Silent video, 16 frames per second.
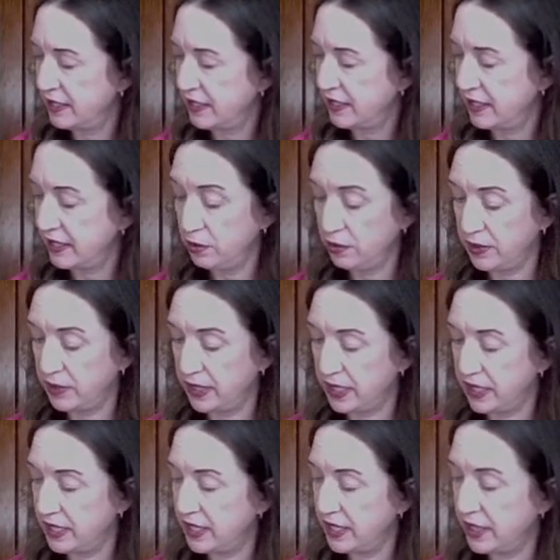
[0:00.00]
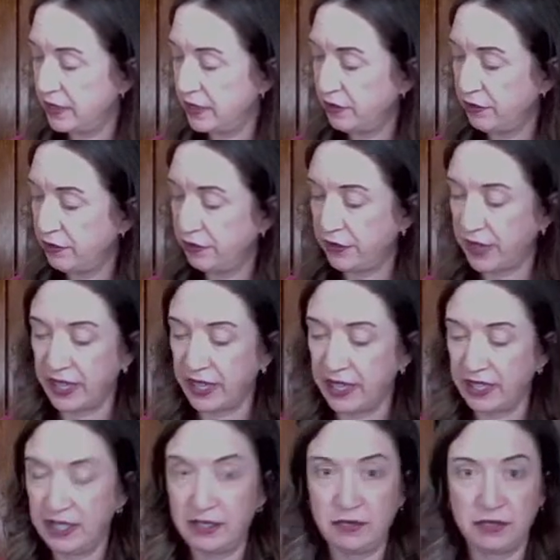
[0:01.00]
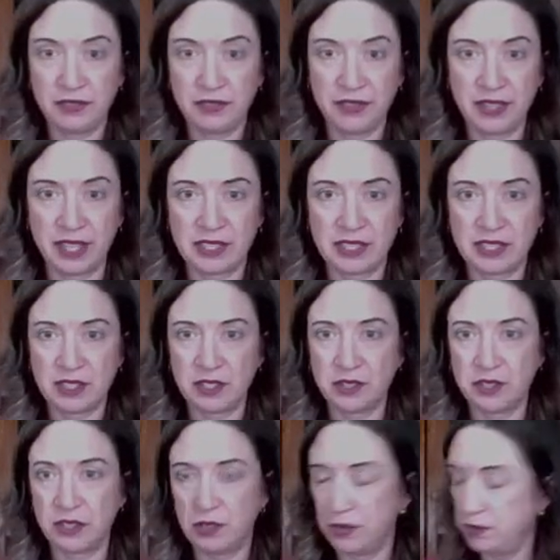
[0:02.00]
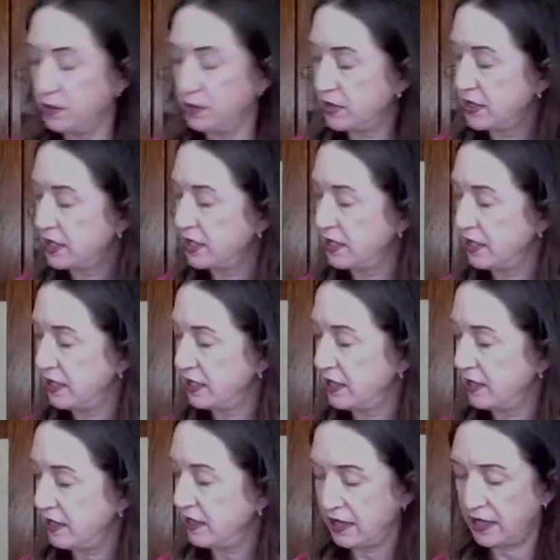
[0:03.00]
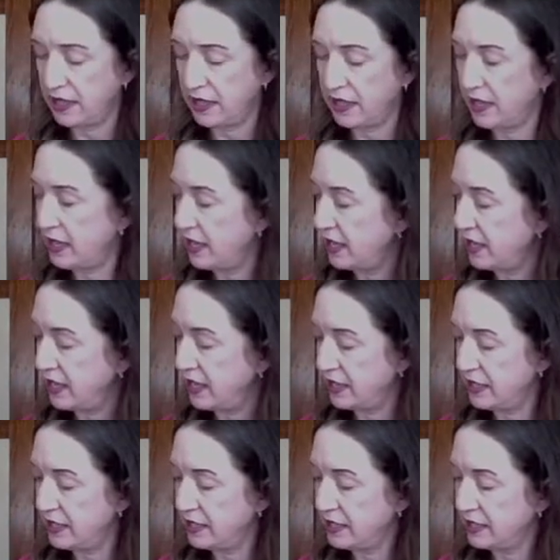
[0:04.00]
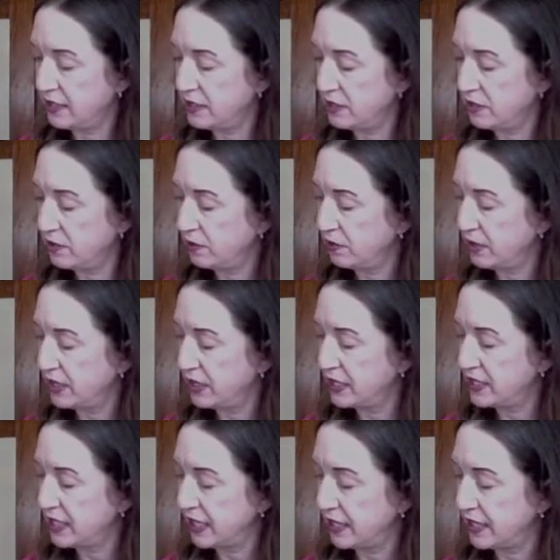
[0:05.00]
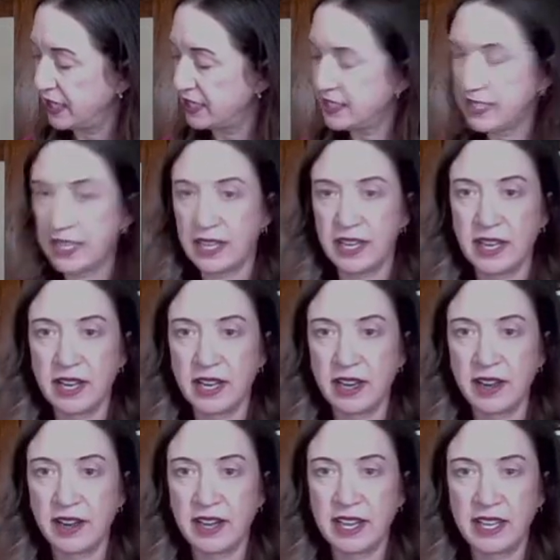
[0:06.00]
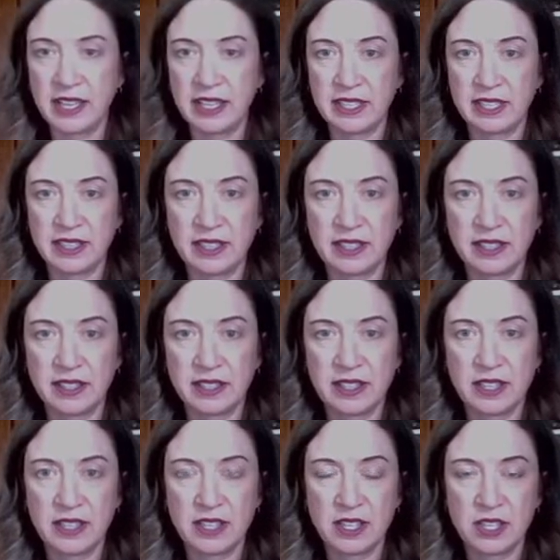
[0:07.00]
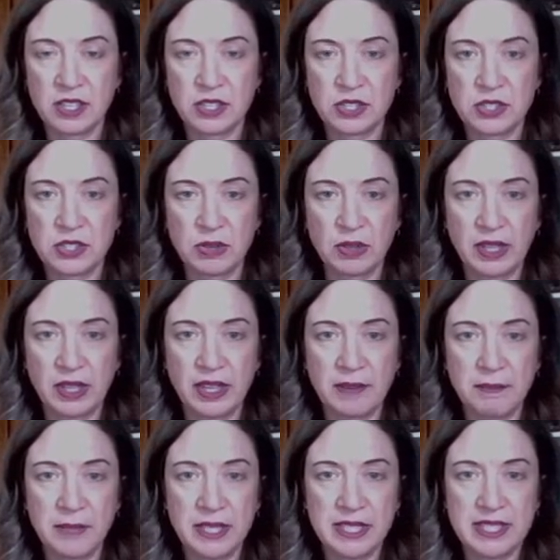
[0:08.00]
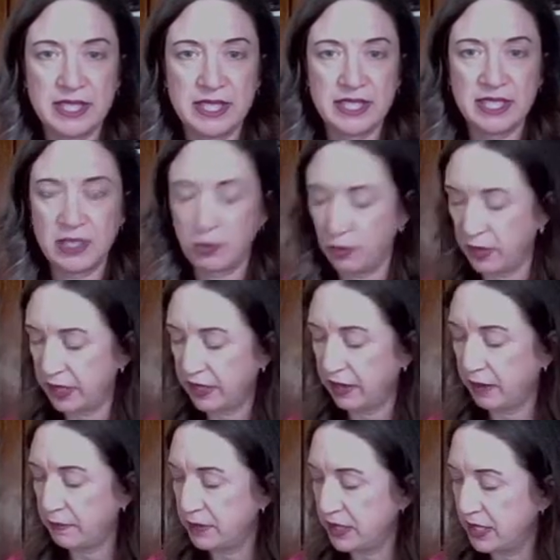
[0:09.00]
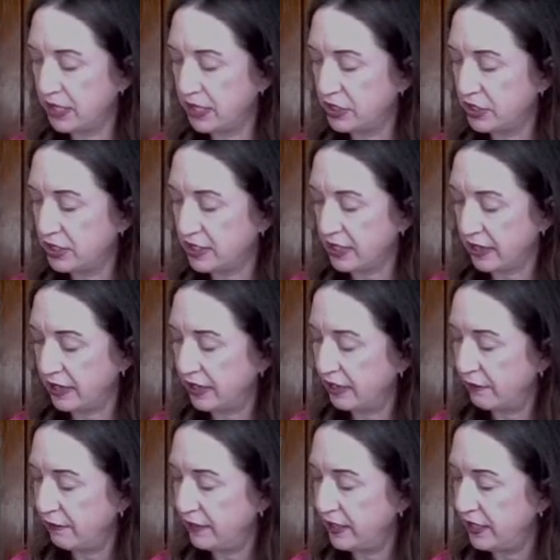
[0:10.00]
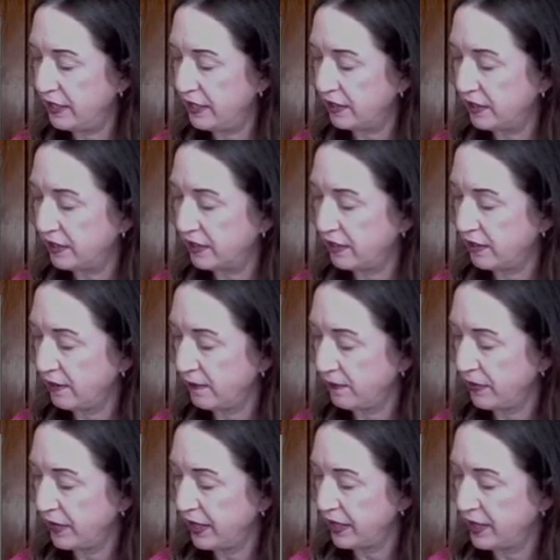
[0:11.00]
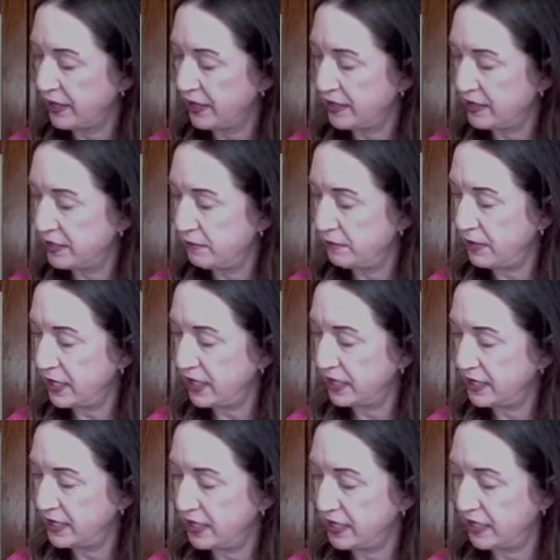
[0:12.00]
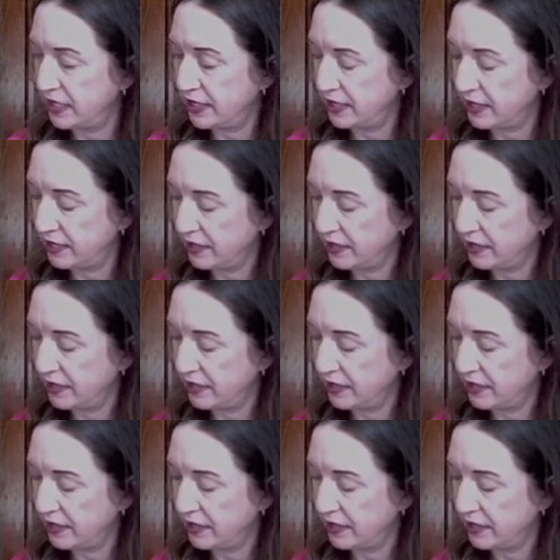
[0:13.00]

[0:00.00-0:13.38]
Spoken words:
Oh, and another 5. That's good news. And what is that? That's a 9. So let me see what combinations I have here to make 10.